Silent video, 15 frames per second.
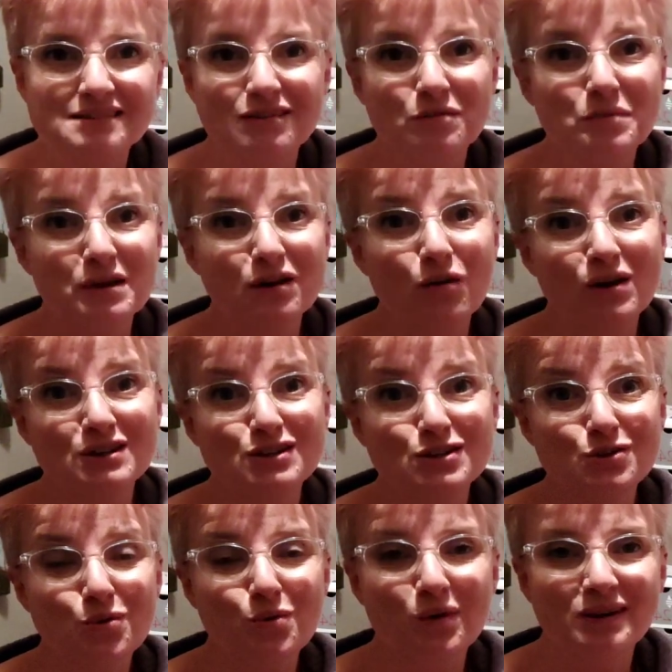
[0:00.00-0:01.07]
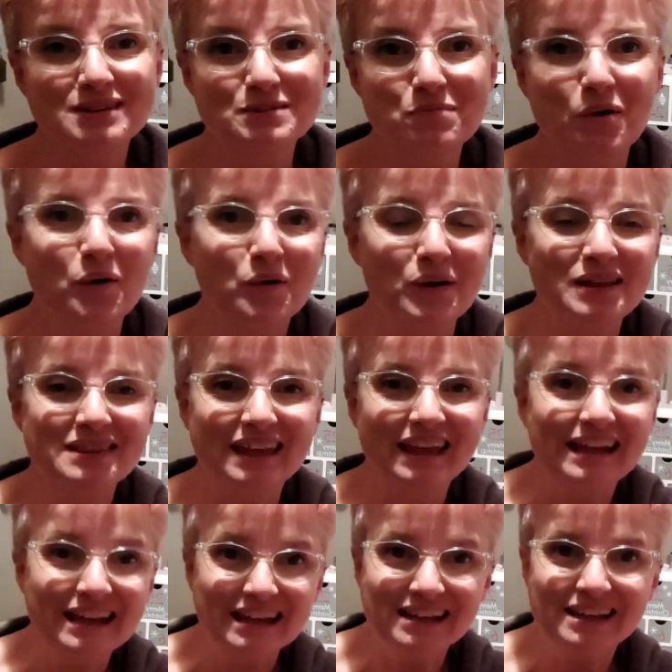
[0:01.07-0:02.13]
So it'll be quite a short one tomorrow, I
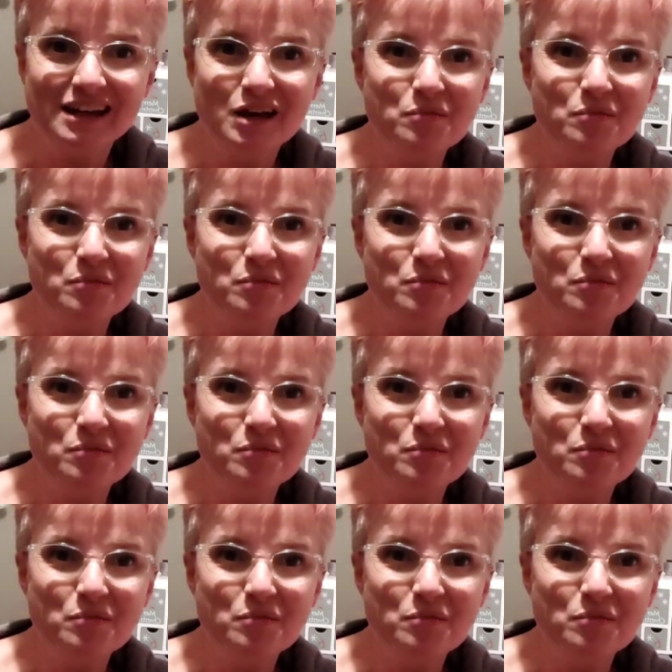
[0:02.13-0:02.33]
think.